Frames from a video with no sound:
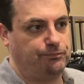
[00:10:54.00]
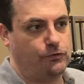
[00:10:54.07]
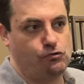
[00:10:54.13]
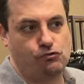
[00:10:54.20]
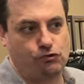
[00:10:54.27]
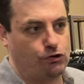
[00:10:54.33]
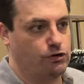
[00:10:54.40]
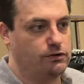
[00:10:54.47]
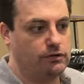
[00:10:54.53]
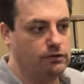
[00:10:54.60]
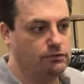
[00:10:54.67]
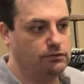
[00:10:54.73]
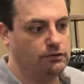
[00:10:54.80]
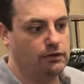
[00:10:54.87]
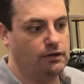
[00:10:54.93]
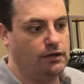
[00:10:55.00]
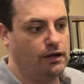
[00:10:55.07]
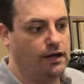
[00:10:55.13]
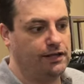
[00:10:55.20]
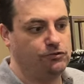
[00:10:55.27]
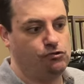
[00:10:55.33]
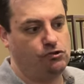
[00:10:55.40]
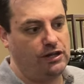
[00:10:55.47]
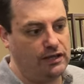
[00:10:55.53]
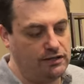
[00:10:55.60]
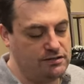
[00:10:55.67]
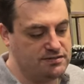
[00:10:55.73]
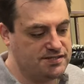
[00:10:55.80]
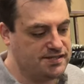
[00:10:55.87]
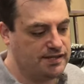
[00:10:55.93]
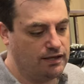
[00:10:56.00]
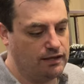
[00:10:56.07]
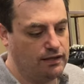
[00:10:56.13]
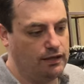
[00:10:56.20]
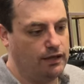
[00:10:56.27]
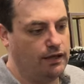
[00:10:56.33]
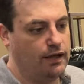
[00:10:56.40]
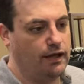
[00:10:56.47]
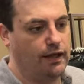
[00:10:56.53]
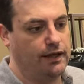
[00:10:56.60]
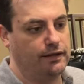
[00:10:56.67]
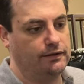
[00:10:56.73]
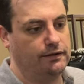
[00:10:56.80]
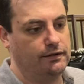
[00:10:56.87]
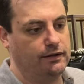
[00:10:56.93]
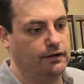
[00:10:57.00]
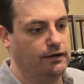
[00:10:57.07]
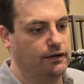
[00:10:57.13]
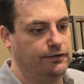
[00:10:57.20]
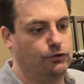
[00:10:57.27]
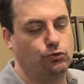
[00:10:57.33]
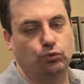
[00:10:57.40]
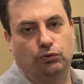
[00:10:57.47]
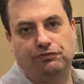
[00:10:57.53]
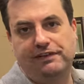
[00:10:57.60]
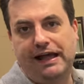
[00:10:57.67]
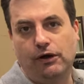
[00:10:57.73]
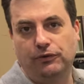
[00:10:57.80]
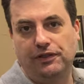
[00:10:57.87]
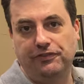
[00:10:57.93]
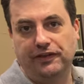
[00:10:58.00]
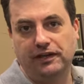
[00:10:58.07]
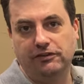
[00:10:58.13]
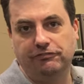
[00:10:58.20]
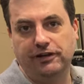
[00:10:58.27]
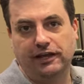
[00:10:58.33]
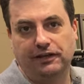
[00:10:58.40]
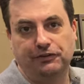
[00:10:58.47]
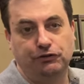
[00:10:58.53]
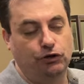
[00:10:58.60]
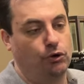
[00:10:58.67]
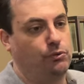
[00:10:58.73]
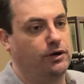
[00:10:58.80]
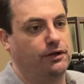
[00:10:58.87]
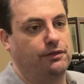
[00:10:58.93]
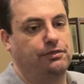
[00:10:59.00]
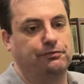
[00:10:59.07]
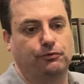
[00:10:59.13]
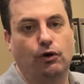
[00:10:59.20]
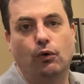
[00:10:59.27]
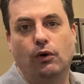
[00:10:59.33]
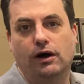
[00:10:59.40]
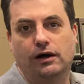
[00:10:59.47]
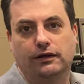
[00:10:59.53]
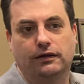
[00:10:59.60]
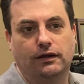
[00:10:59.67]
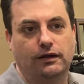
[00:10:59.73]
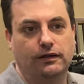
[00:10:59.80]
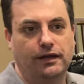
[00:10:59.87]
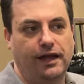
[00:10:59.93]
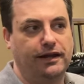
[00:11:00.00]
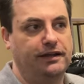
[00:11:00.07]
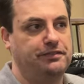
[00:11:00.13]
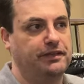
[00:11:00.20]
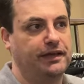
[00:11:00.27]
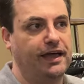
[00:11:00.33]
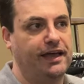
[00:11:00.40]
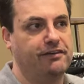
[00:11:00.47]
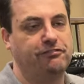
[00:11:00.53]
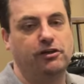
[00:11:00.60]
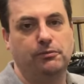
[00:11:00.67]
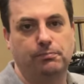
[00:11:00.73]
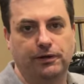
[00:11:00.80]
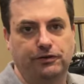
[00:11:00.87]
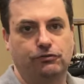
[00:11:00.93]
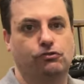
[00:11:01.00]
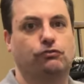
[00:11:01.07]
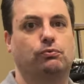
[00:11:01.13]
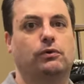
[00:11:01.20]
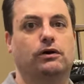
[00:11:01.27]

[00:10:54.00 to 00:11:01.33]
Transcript: shirt and jeans and uh, it cools down in the evening and you don't want to throw on anything heavy, but you just